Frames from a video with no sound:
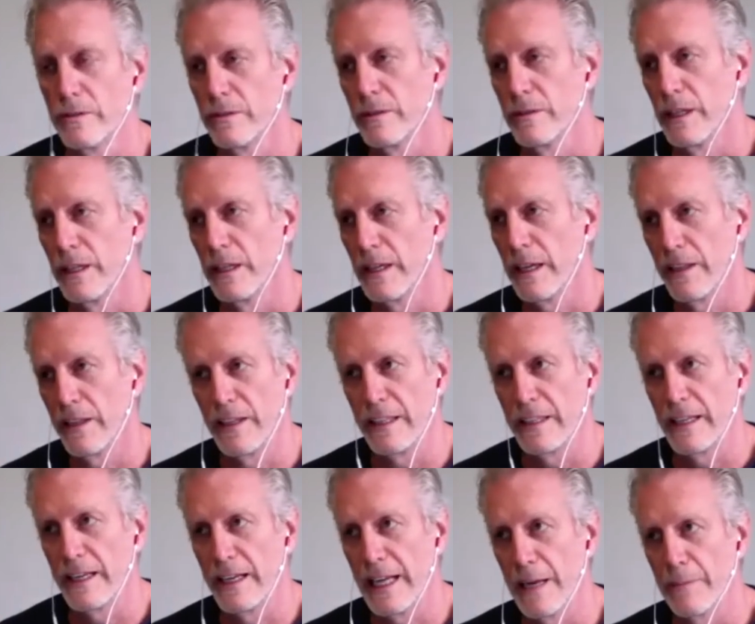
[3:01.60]
and I think
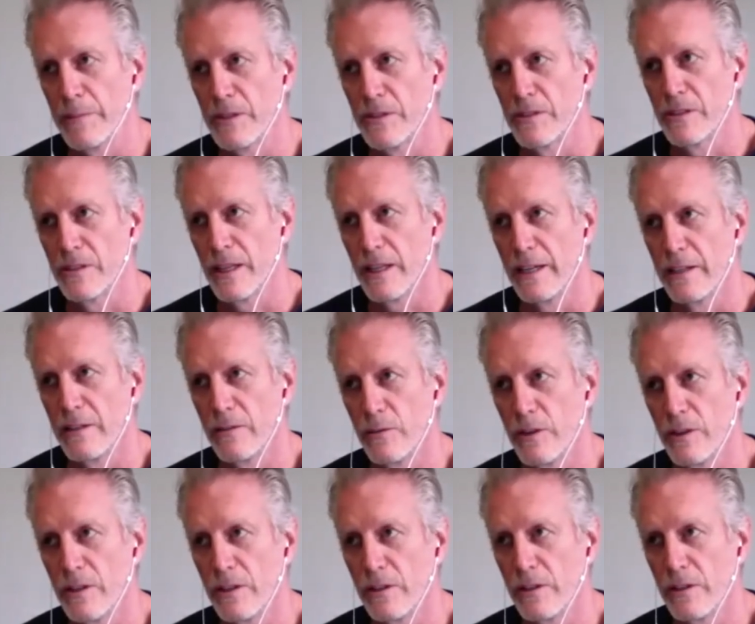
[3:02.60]
that happens a lot with
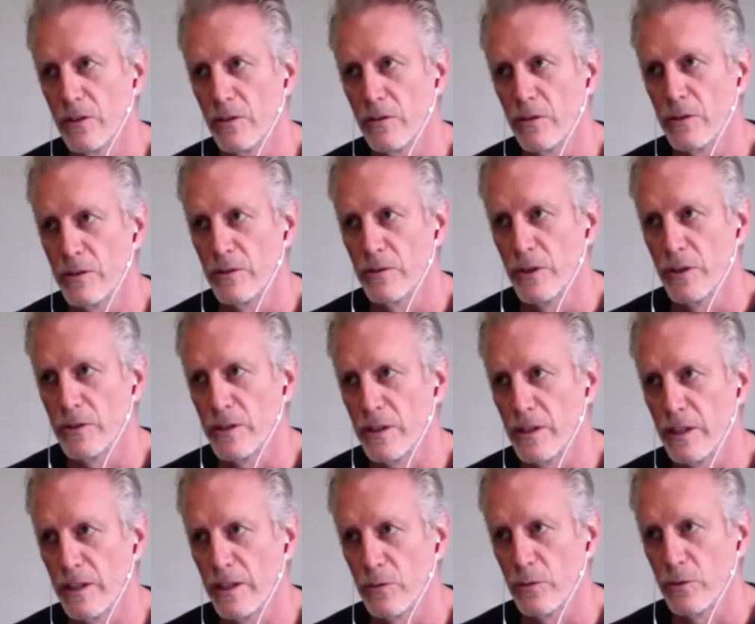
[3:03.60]
the guru devotee
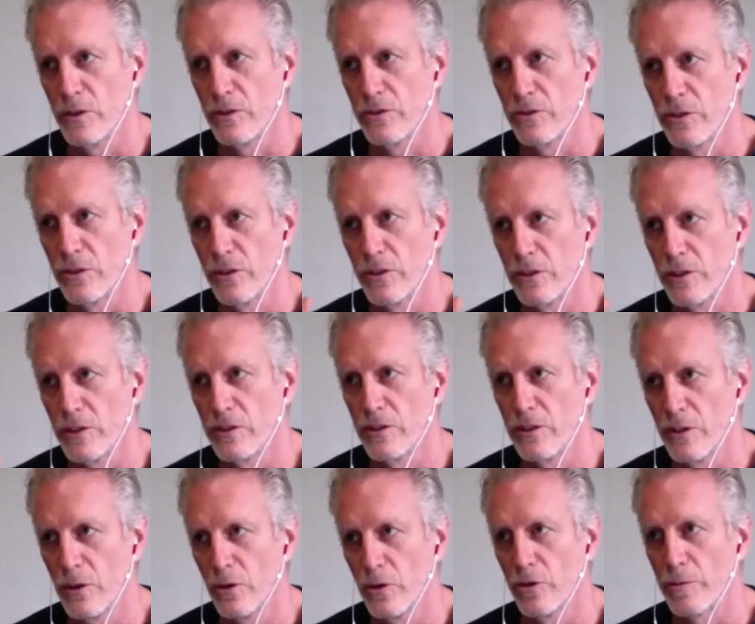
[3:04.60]
thing as well. So it's
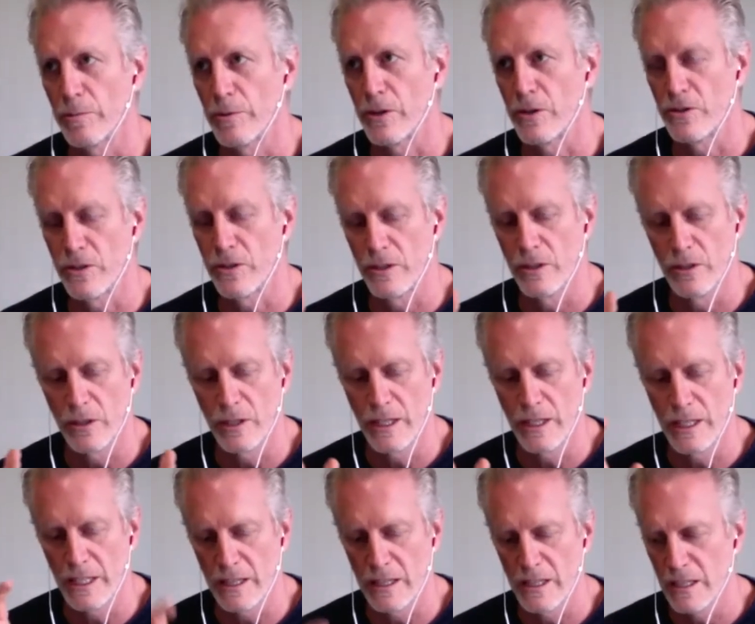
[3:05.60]
the older person
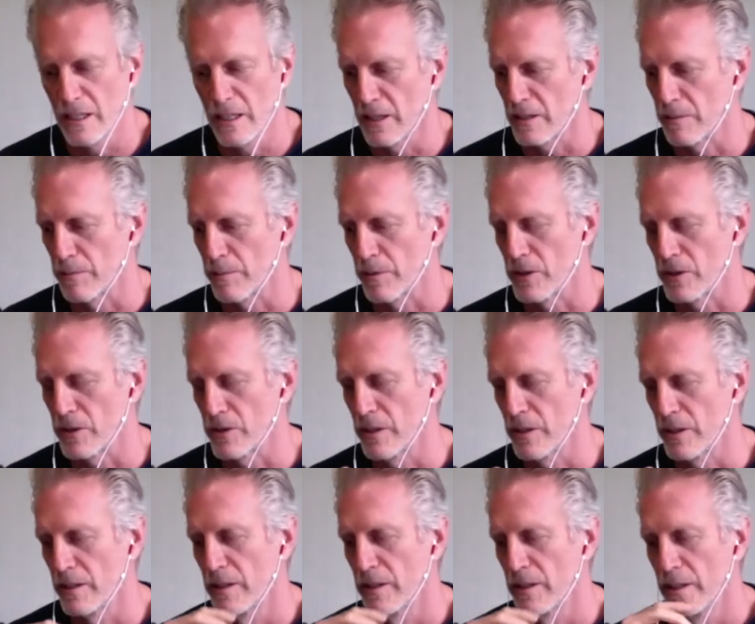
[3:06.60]
looking at the younger
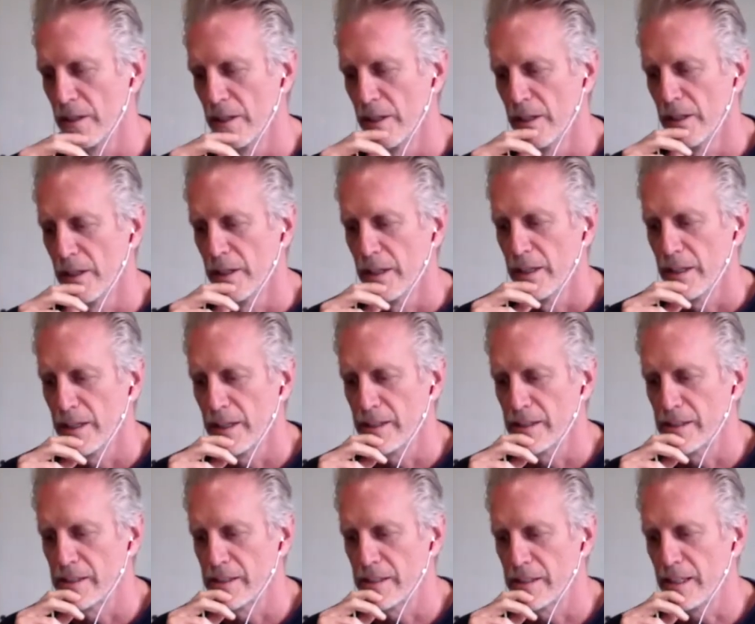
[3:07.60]
person and
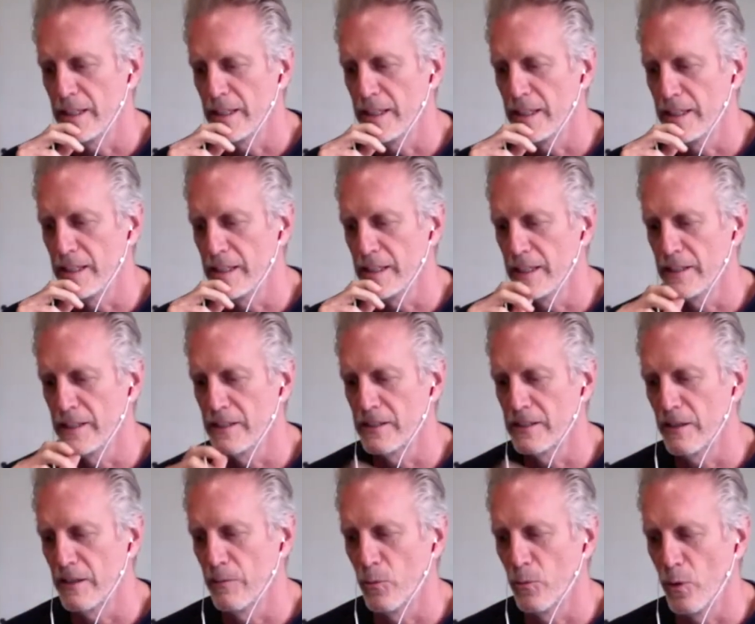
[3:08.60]
seeing in
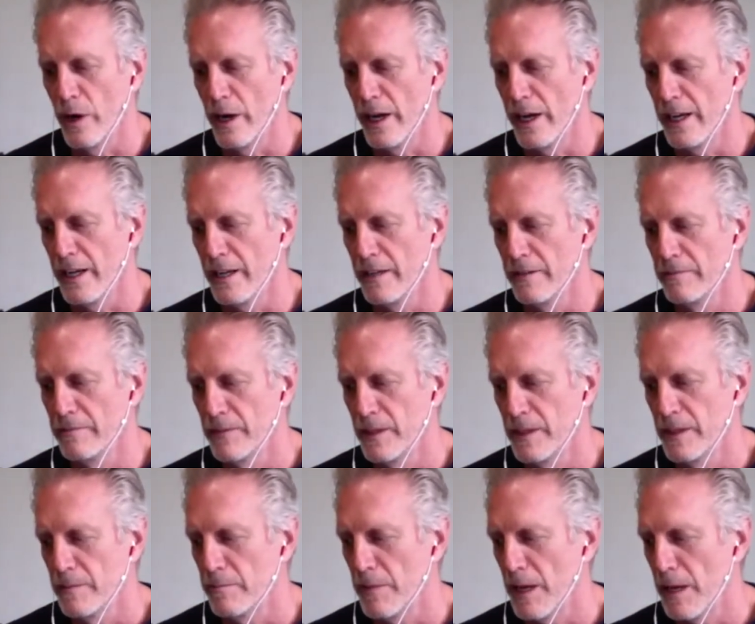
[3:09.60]
some way
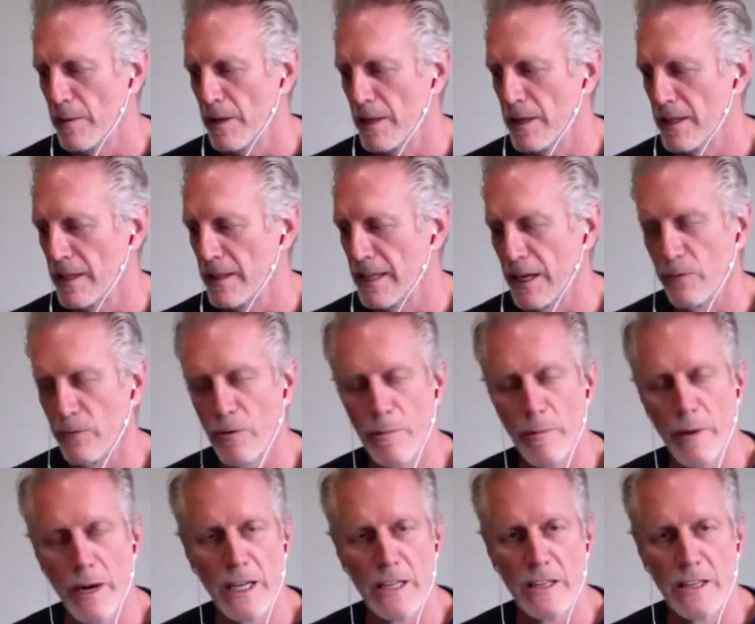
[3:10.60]
maybe that they
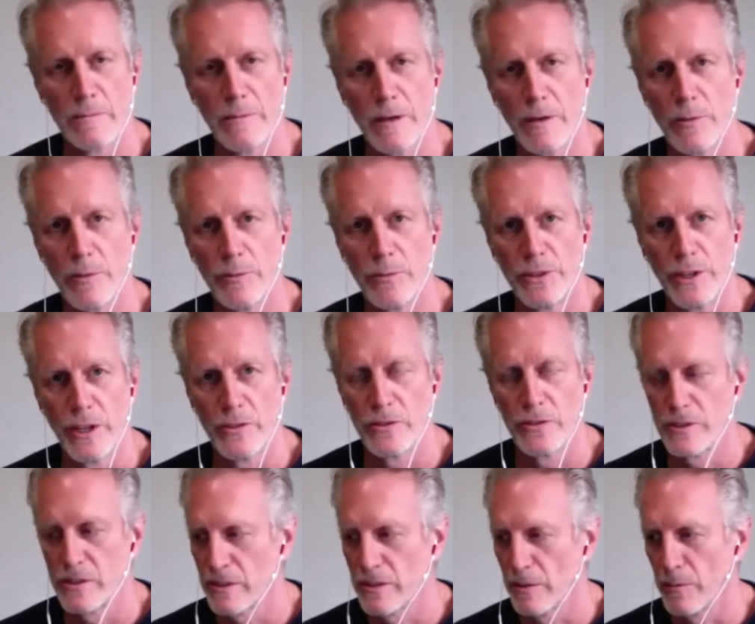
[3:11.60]
remind them of themselves
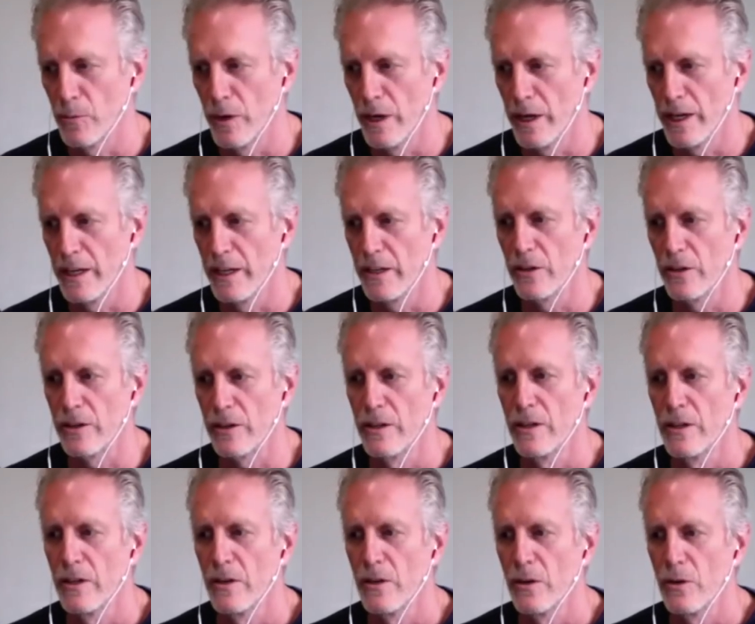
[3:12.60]
in some way or
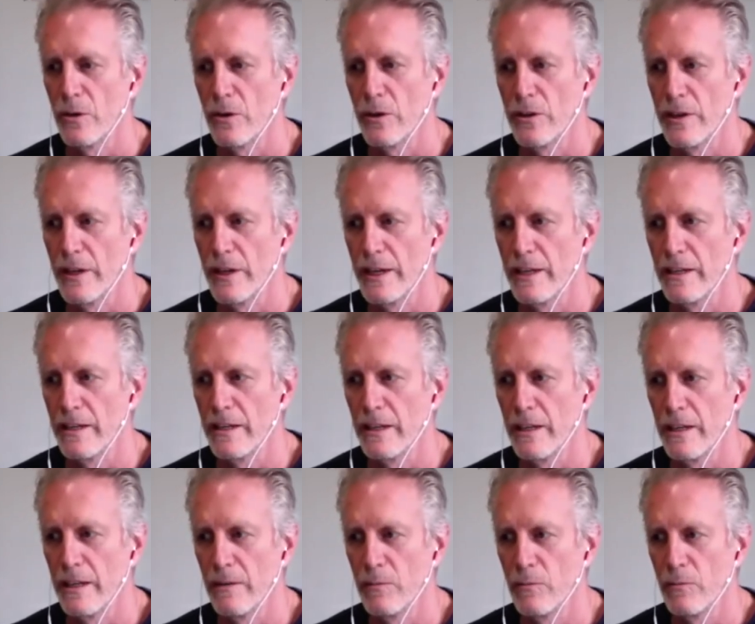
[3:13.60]
or that
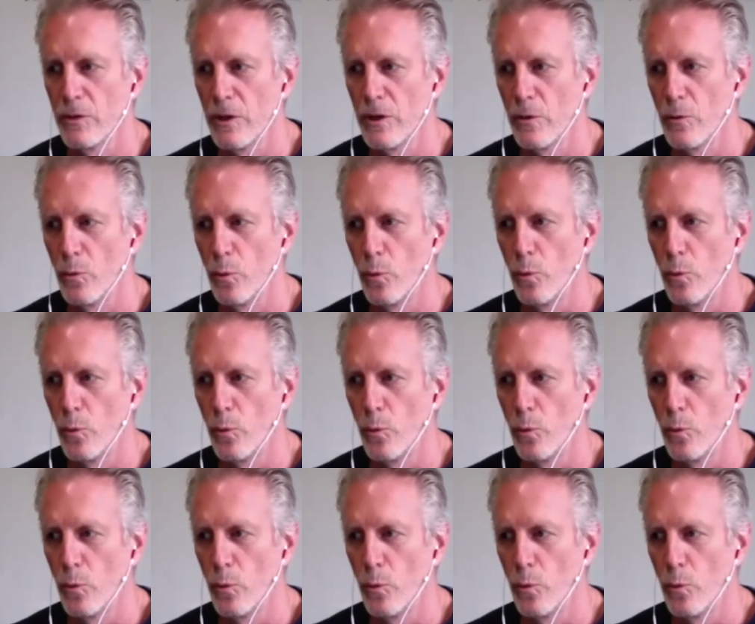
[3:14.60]
um, you know